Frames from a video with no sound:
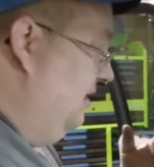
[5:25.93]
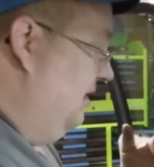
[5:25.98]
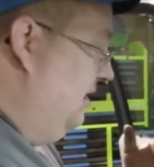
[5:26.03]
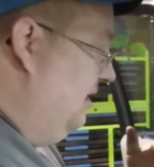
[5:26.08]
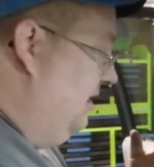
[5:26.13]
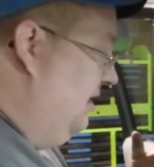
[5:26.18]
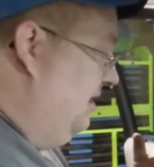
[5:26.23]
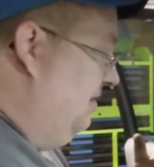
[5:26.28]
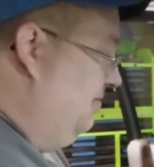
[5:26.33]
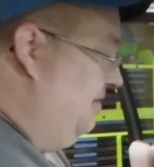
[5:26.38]

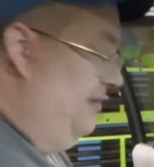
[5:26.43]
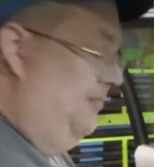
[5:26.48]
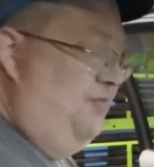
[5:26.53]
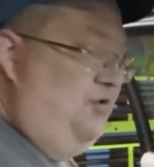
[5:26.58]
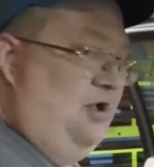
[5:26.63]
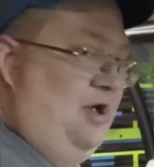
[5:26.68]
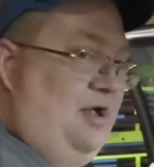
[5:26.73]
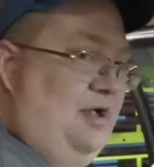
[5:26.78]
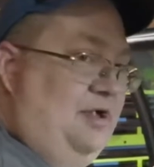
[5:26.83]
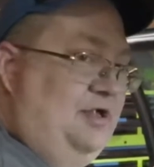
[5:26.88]
But I'm
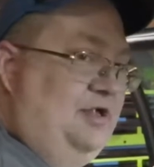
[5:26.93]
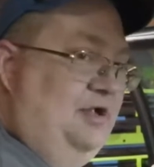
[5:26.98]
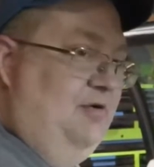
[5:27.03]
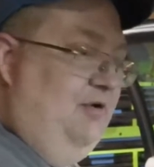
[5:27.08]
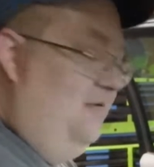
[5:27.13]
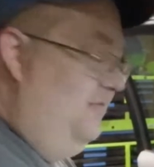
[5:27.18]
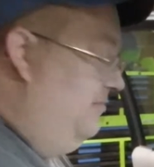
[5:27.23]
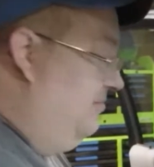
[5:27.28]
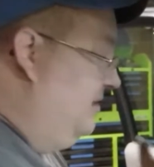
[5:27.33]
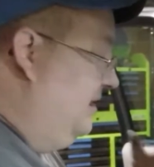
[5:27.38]
trying to
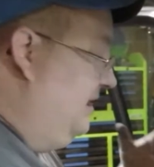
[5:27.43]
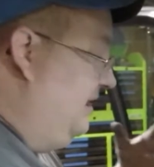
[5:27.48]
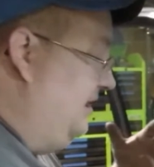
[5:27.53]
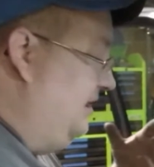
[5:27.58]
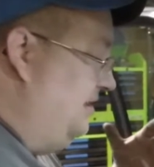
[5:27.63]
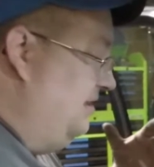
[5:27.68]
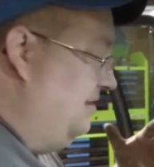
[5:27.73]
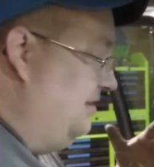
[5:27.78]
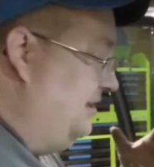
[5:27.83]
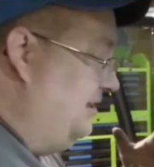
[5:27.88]
show everybody
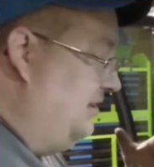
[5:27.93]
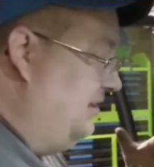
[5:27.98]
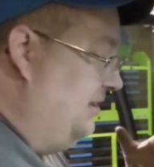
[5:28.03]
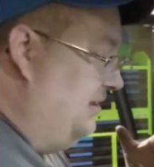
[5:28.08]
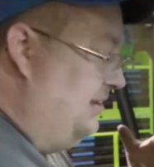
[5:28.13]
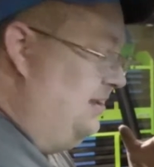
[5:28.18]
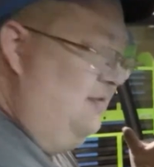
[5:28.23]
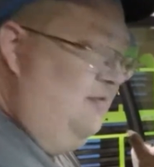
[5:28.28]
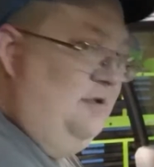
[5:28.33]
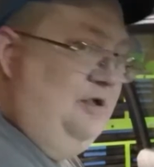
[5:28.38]
here that,
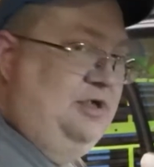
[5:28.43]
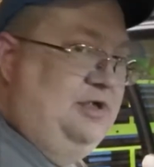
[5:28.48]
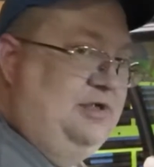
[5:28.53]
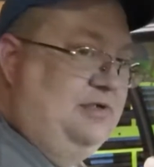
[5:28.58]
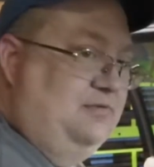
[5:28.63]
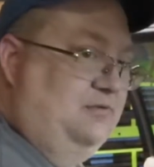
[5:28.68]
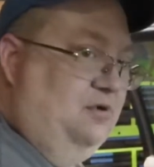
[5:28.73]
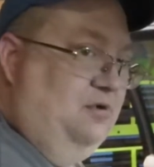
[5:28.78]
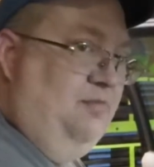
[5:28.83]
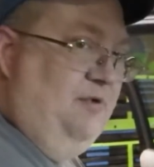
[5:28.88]
you know, with just
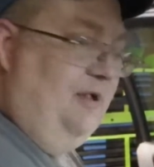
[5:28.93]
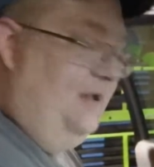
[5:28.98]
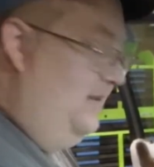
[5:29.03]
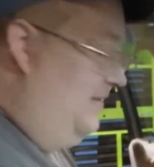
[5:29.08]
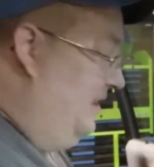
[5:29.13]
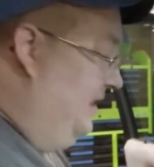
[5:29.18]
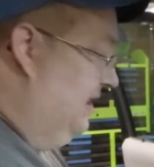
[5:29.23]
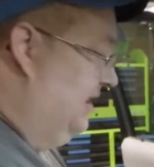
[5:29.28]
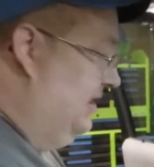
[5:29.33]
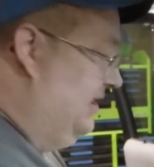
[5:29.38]
a little bit
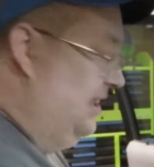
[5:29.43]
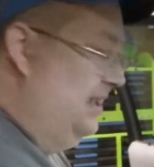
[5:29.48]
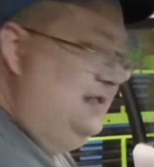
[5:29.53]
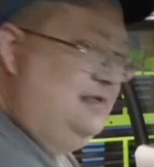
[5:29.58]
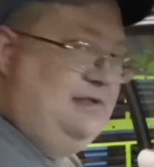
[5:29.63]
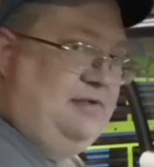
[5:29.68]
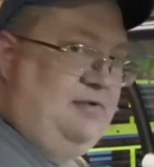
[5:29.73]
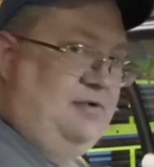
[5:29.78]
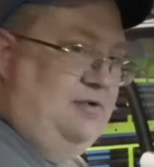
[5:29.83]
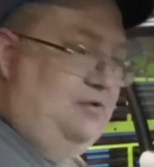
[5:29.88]
of thinking
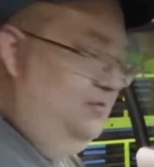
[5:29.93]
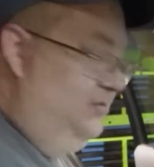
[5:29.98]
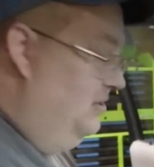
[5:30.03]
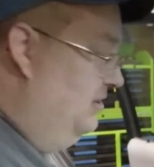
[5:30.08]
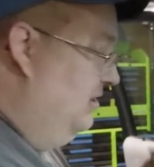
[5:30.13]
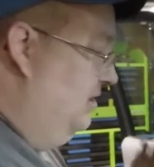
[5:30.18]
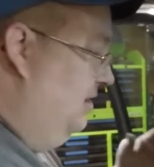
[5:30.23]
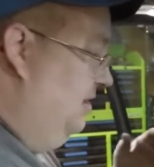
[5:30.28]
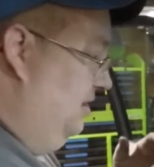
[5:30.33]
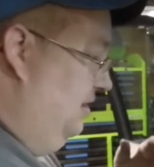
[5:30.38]
things through,
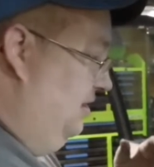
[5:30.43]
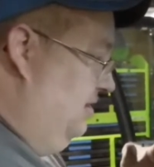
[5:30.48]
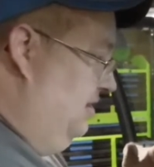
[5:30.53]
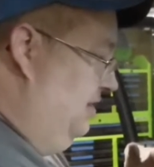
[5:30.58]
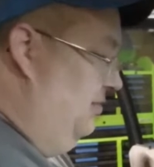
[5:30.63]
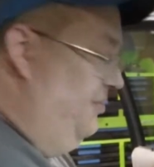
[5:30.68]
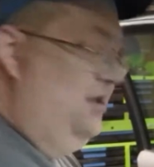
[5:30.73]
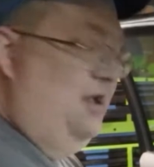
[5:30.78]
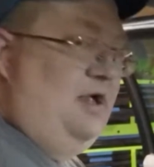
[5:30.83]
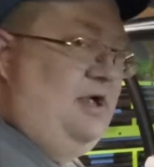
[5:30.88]

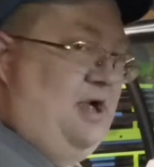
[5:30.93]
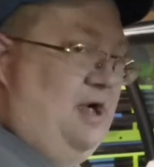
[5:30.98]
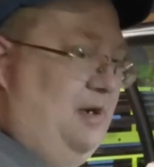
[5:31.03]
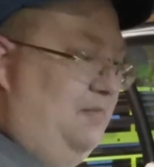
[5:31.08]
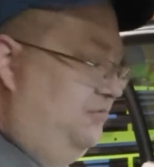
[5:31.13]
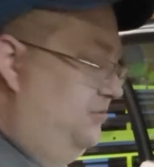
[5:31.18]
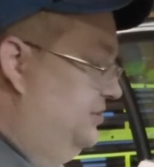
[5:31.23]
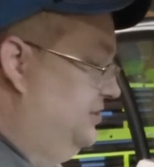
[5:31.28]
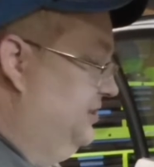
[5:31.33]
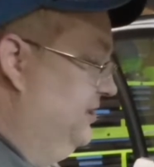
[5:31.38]
you can
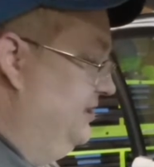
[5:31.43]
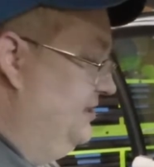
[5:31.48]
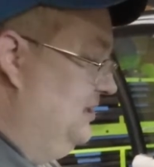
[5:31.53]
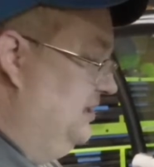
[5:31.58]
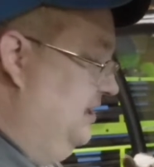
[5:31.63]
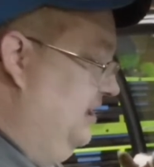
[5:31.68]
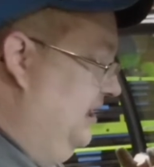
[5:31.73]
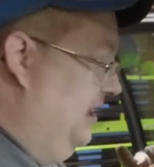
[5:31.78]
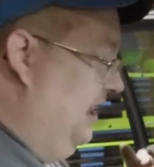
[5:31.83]
accomplish this.